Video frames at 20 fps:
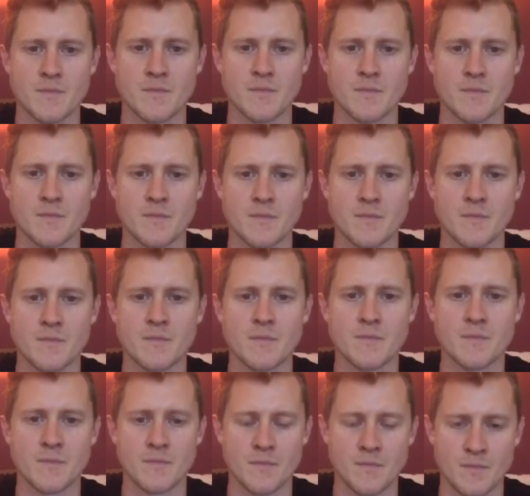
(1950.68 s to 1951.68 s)

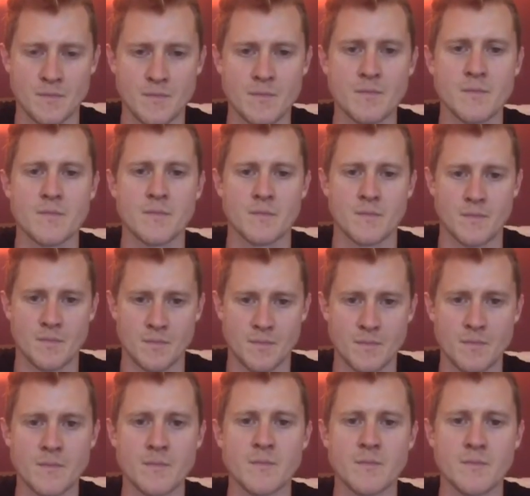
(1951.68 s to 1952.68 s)

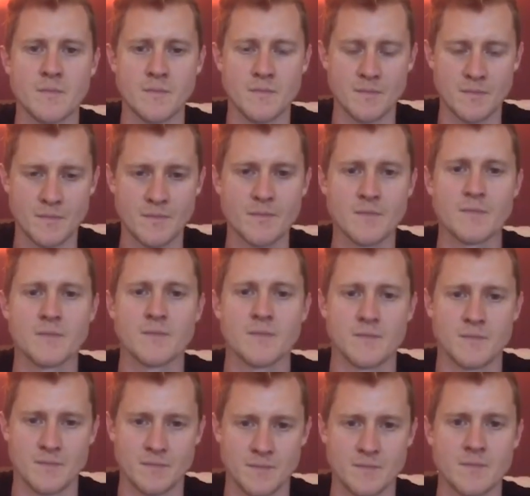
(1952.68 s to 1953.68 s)

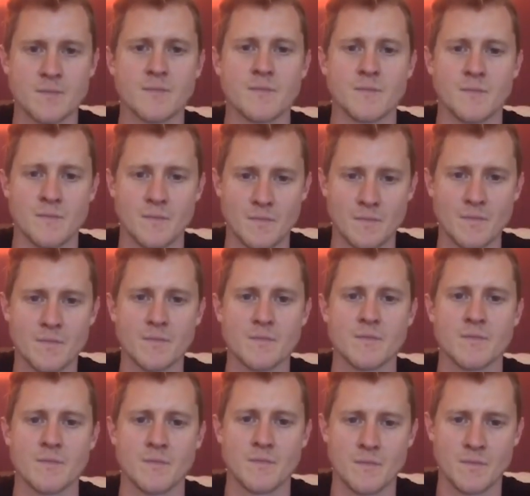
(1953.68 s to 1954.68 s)

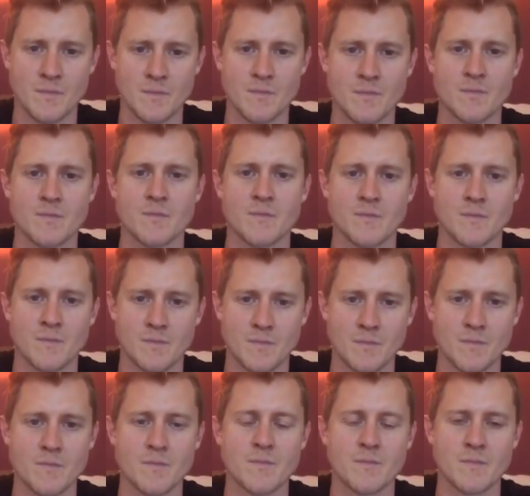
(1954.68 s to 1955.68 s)

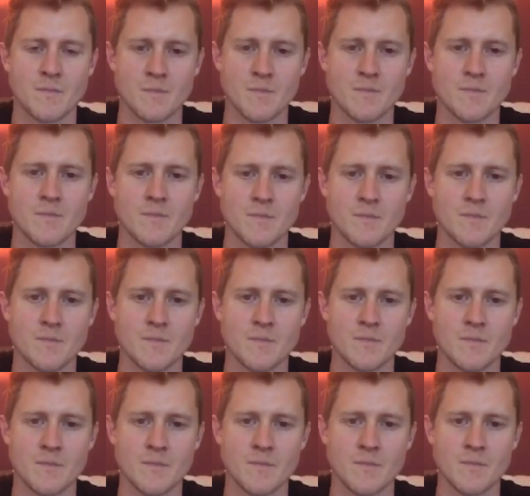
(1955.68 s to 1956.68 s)

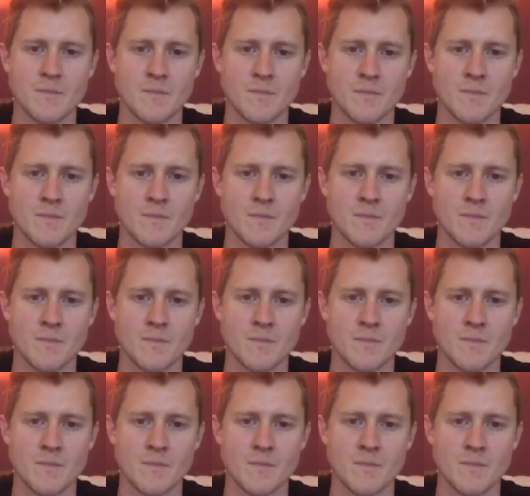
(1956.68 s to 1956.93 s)
[no speech]